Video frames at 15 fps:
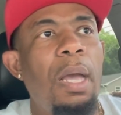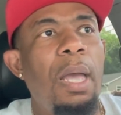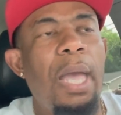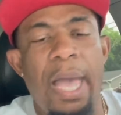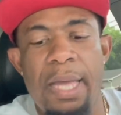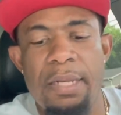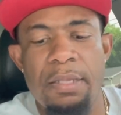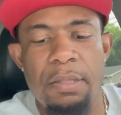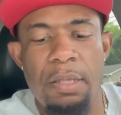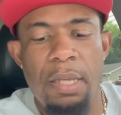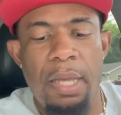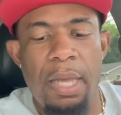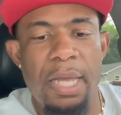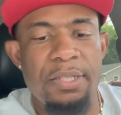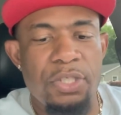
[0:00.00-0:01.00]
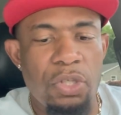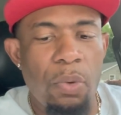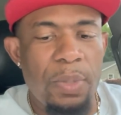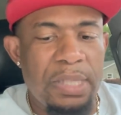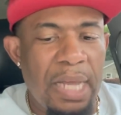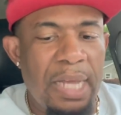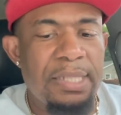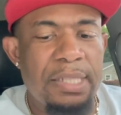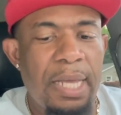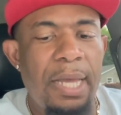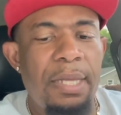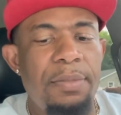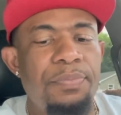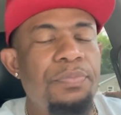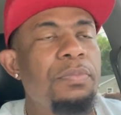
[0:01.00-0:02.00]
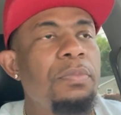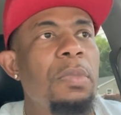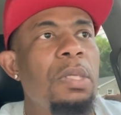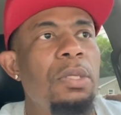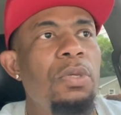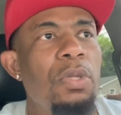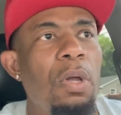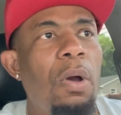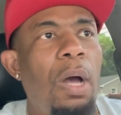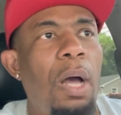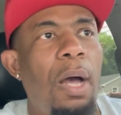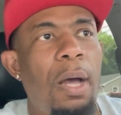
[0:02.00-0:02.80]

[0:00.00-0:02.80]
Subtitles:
And so with that said, to